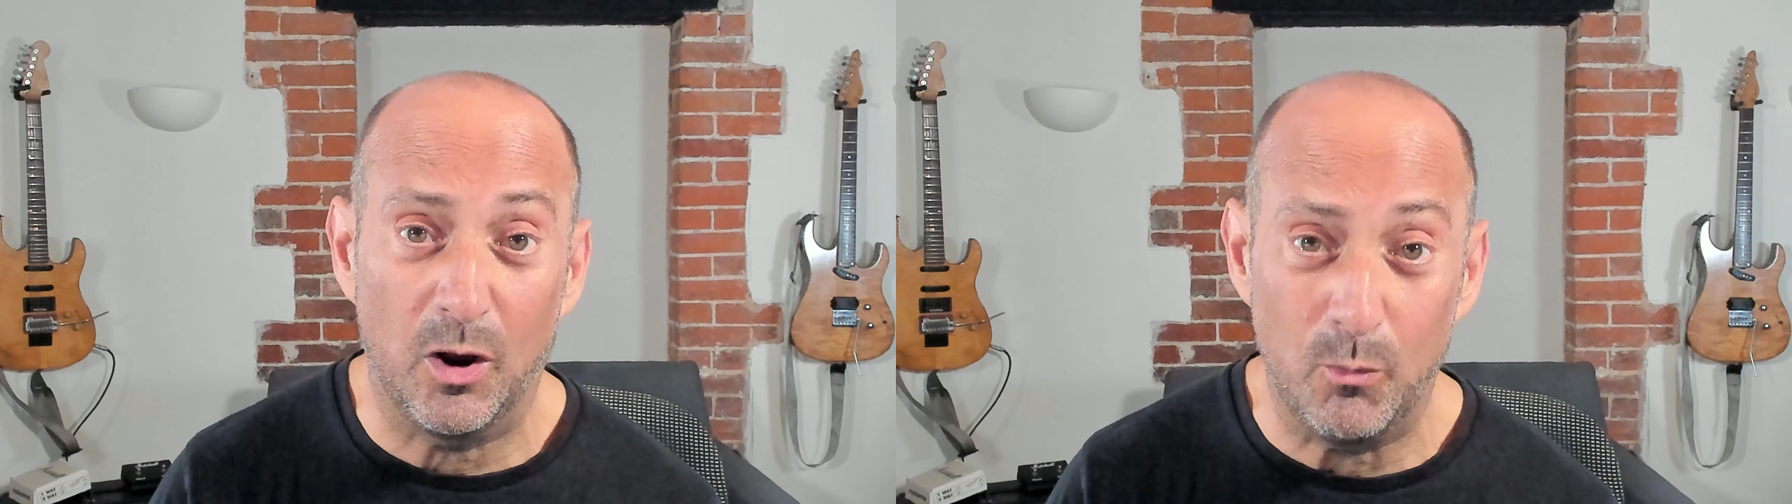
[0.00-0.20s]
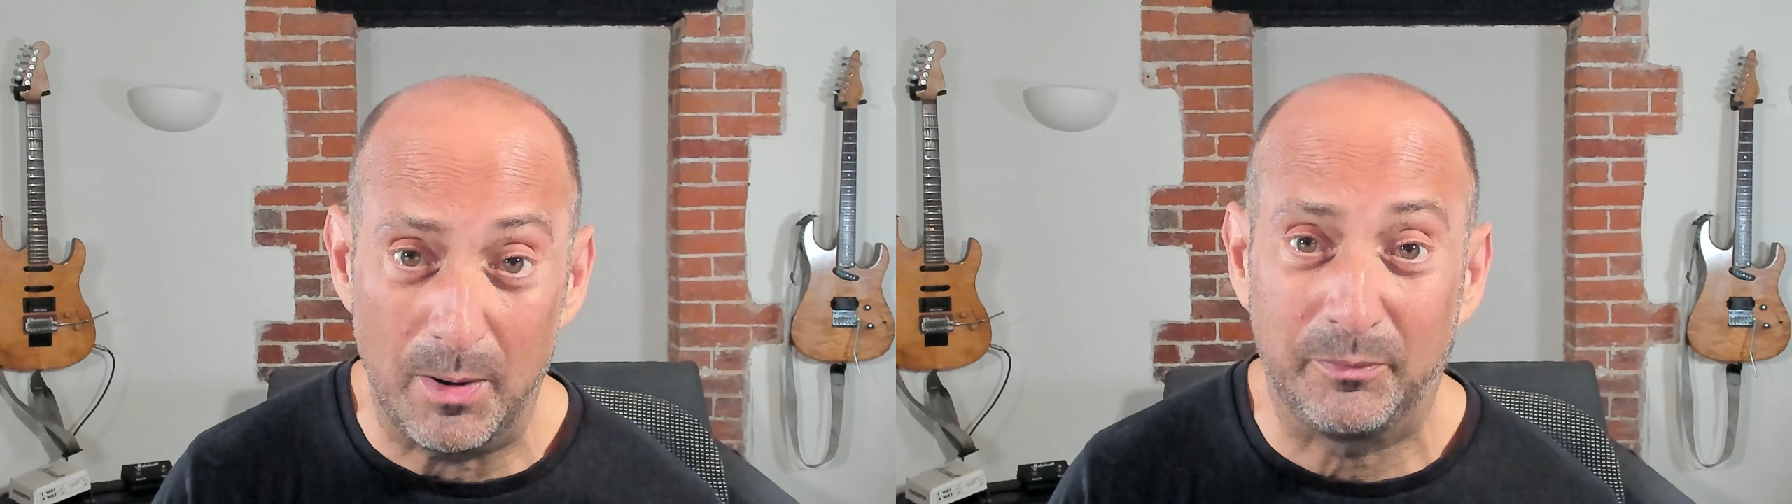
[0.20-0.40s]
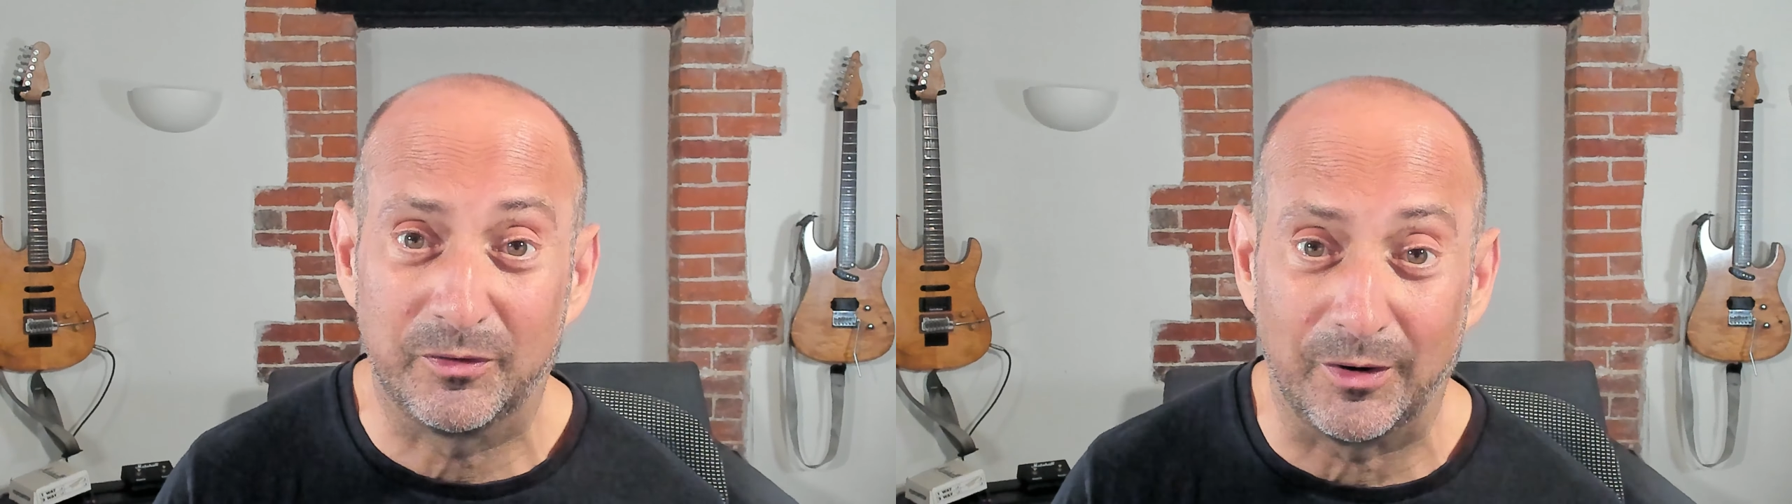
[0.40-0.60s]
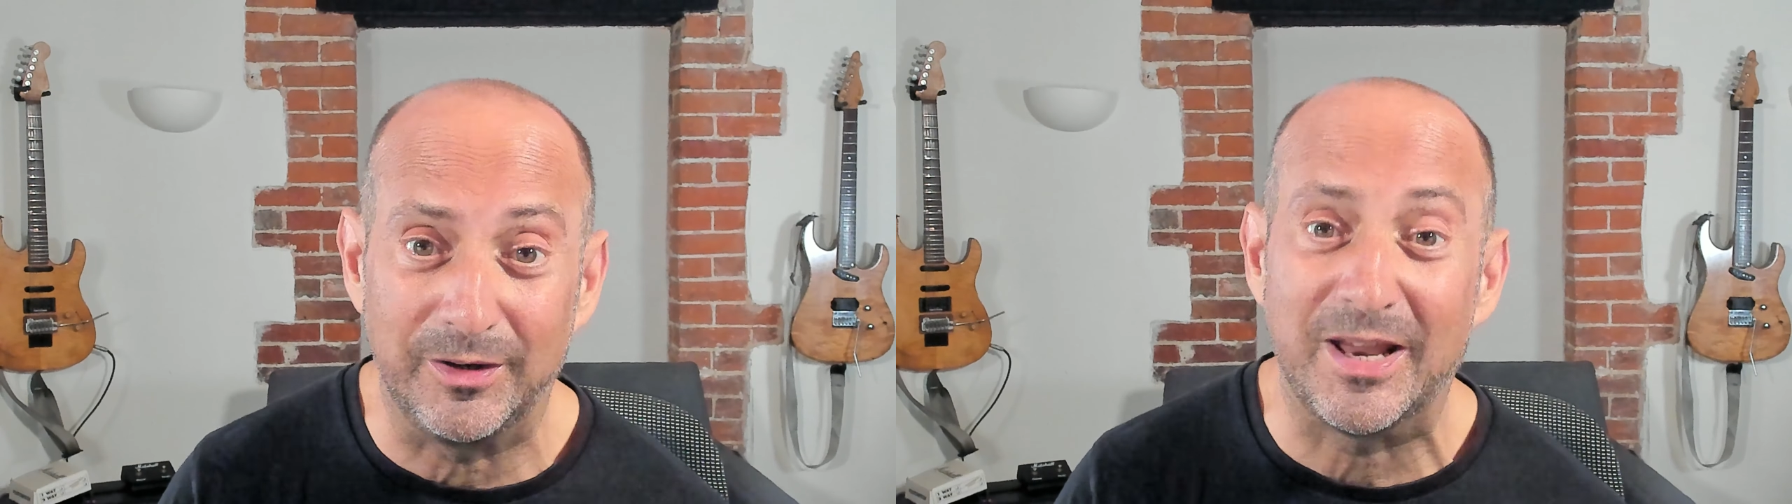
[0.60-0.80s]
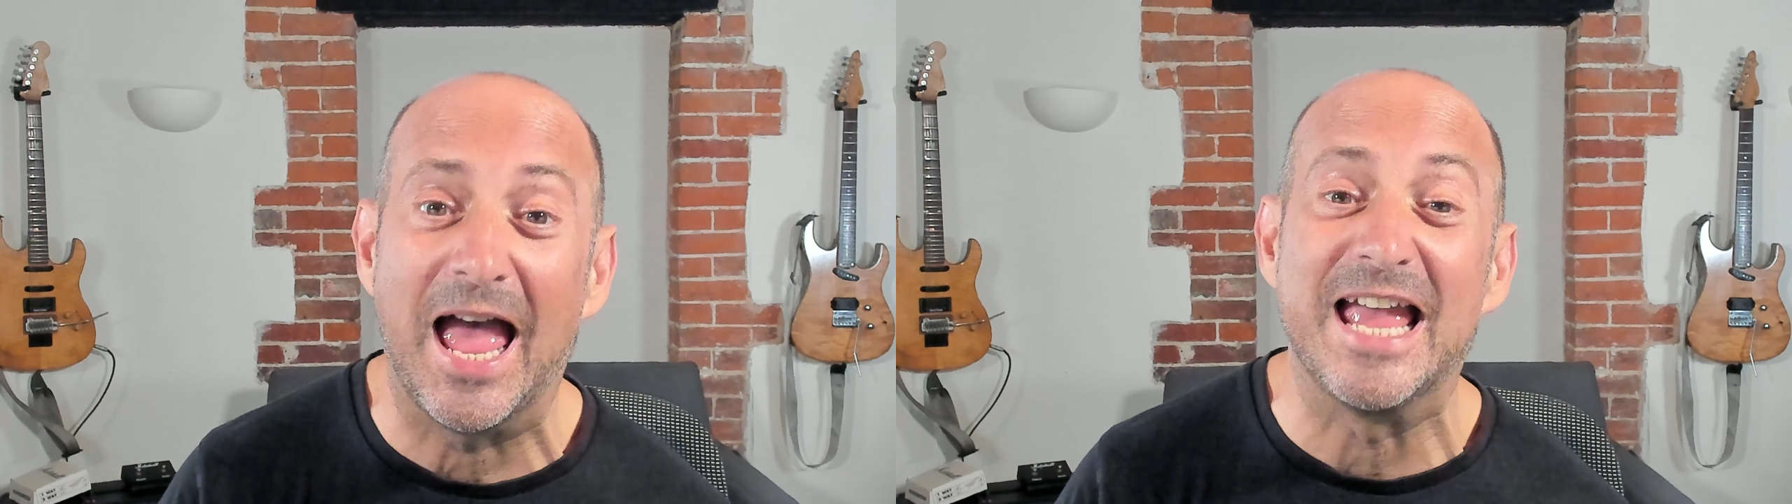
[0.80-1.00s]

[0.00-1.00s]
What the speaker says: a website